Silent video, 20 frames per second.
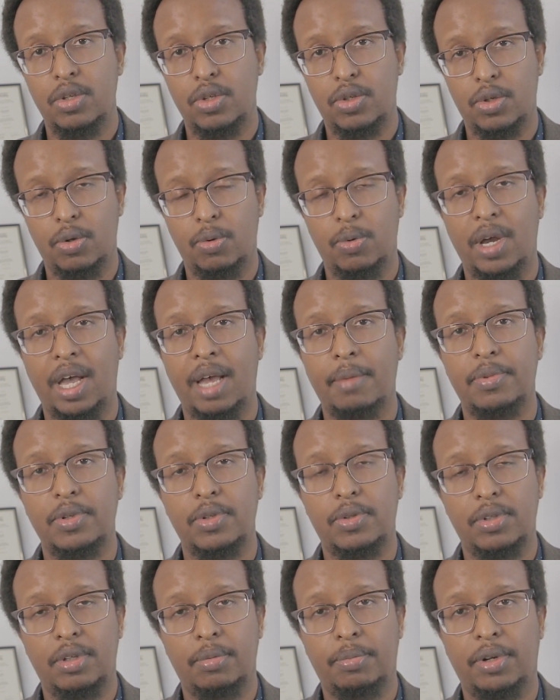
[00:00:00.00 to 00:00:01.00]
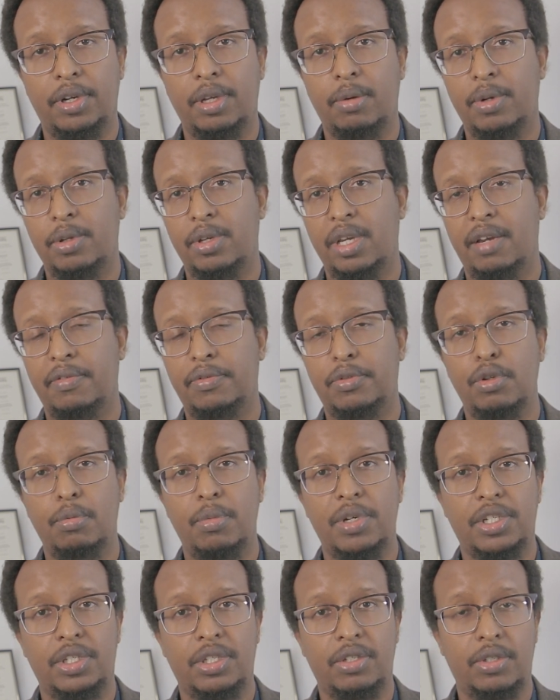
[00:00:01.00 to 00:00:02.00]
So what happens to the body when you have too
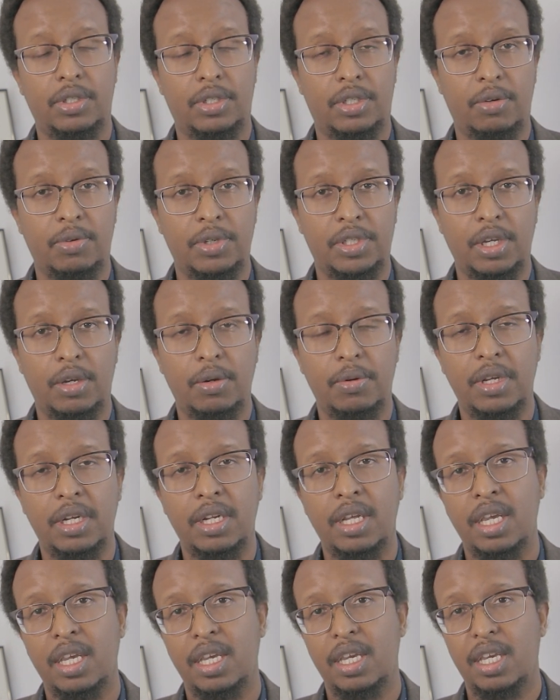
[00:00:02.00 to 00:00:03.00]
much serotonin?